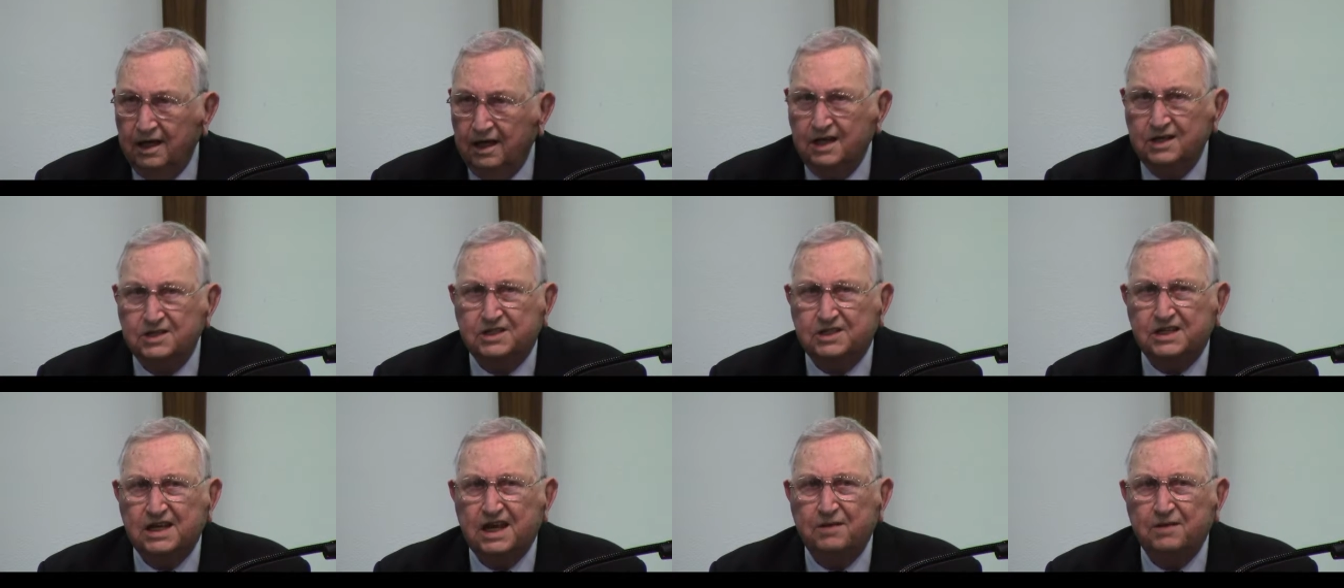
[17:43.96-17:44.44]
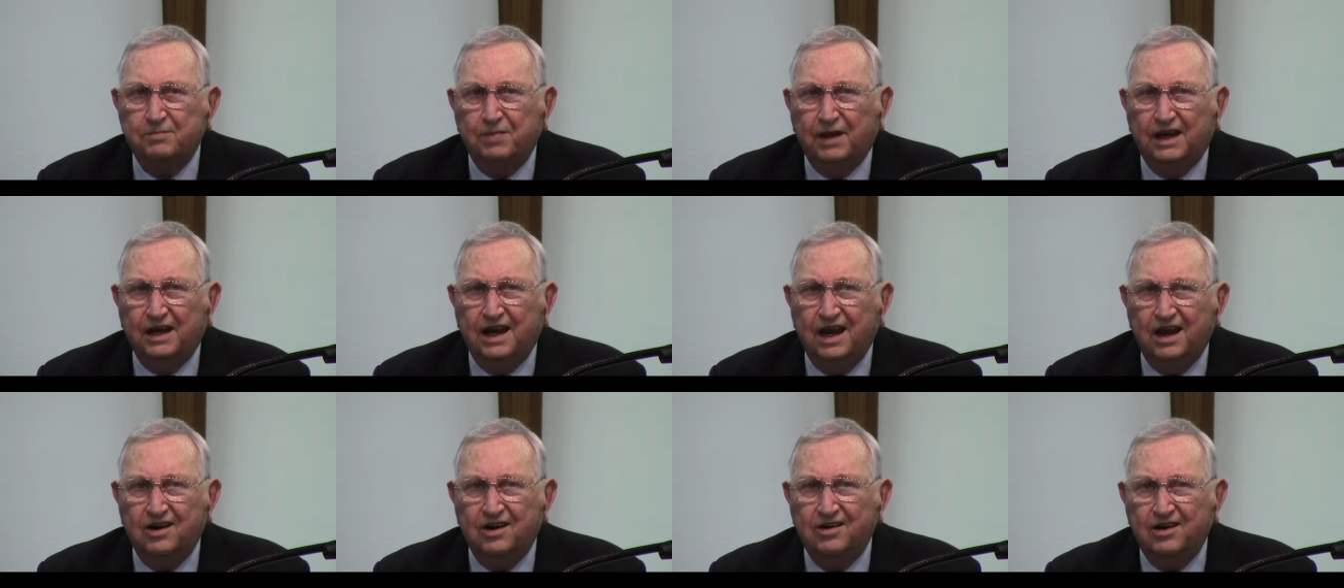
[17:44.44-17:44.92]
You see,
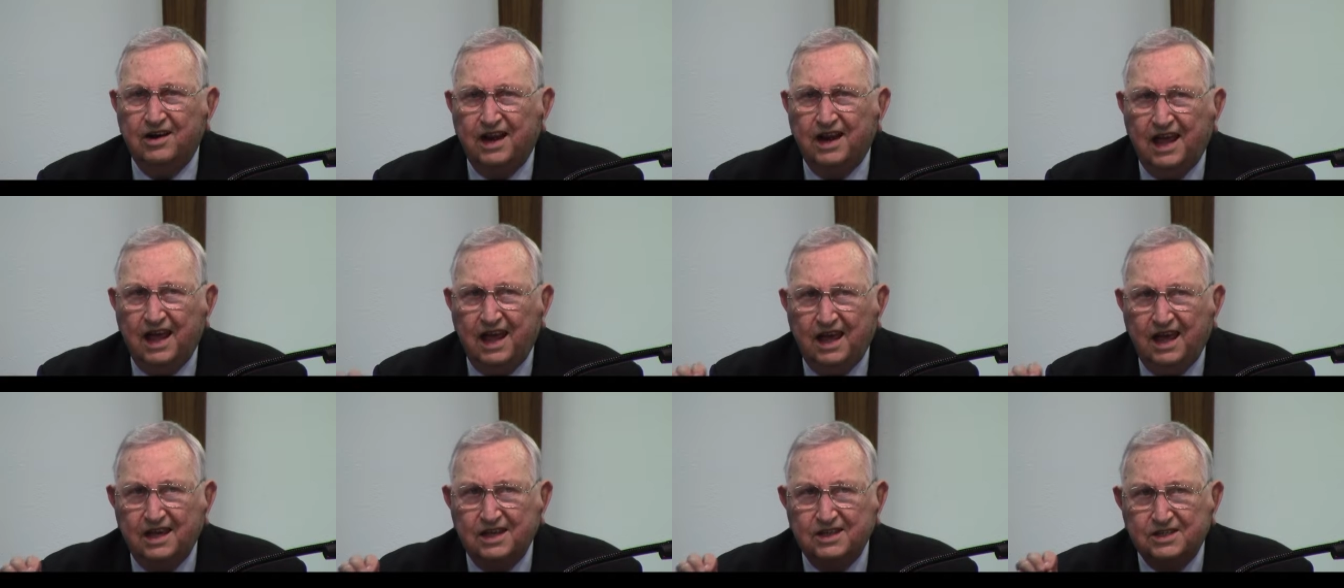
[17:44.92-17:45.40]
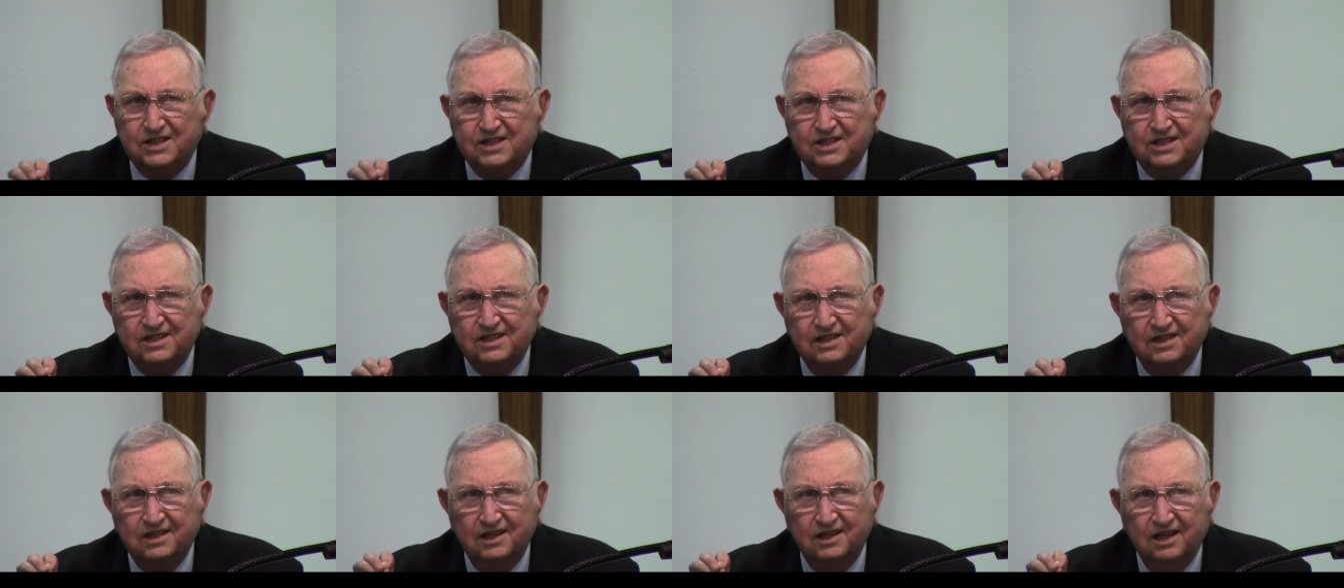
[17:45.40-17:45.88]
but here it
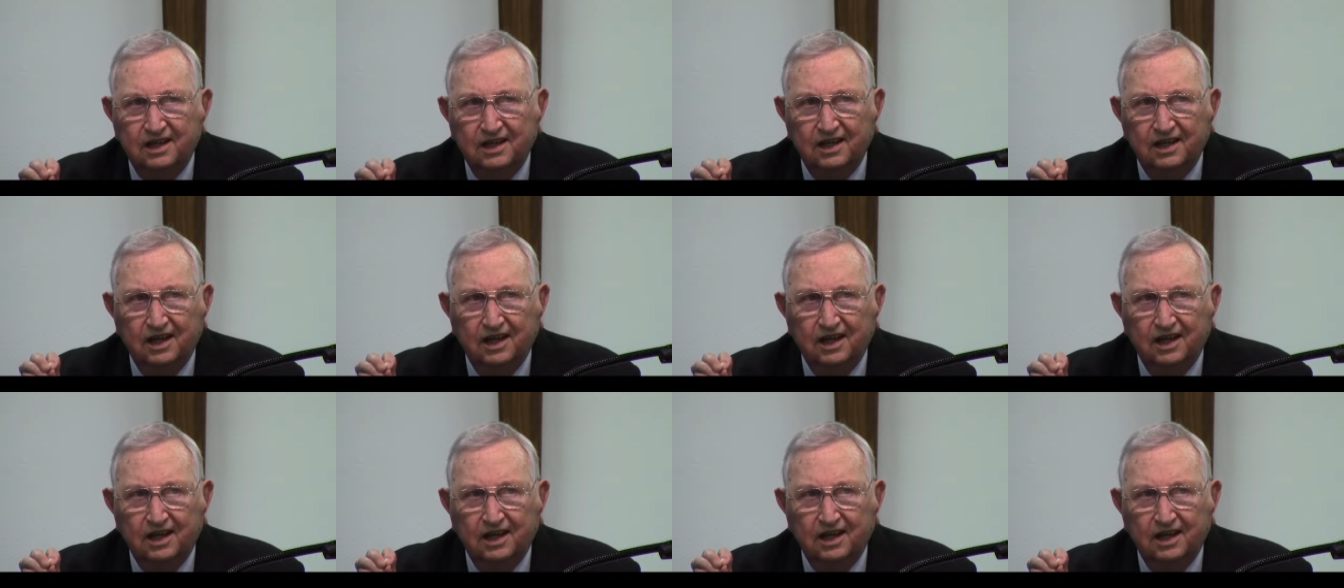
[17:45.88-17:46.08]
is.